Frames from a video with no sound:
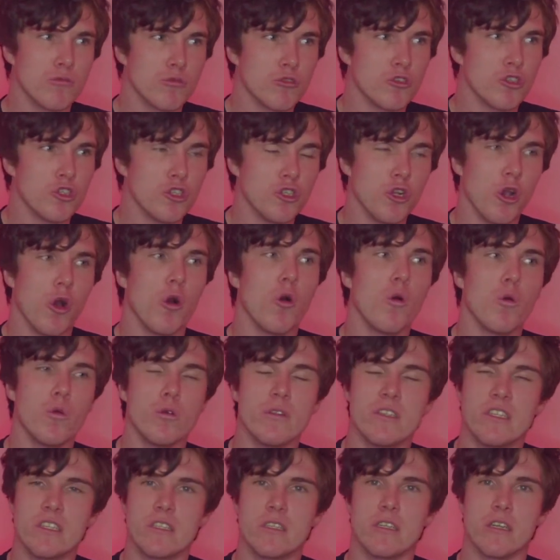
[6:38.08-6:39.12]

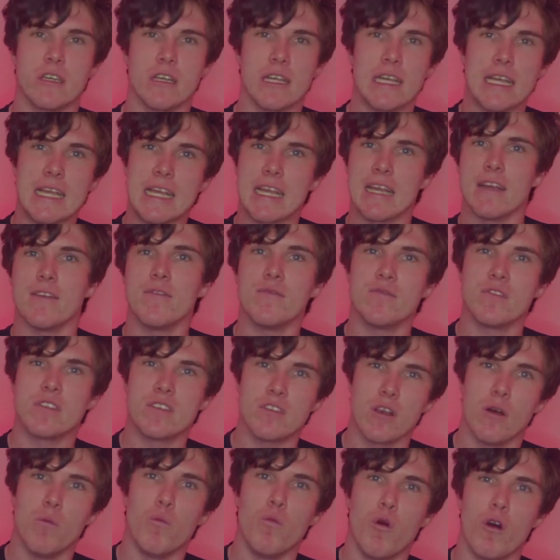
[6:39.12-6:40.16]
chose to give
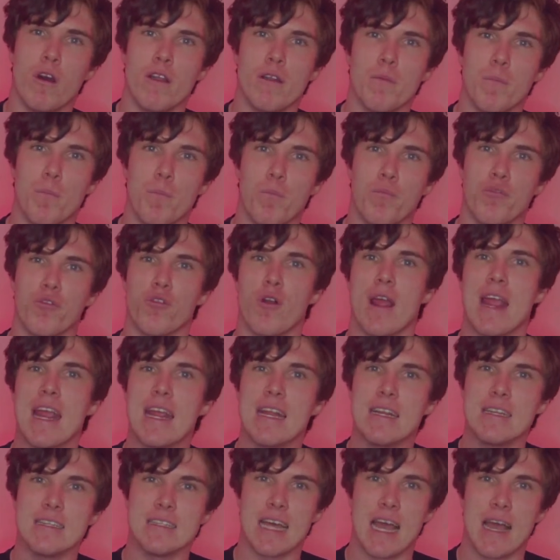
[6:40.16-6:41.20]
someone
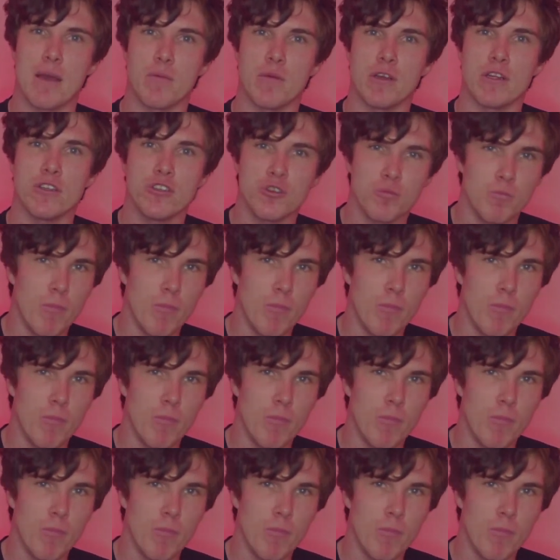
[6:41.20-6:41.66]
brain damage,